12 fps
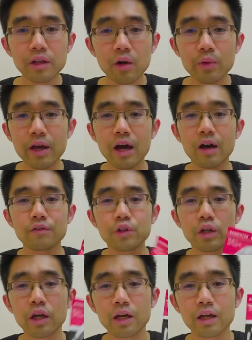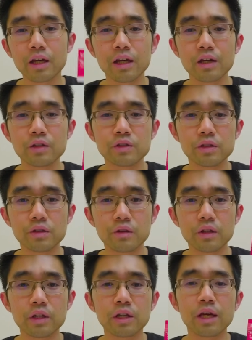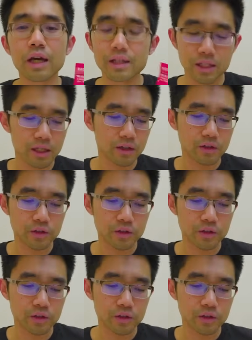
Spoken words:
that we have today is the Hitting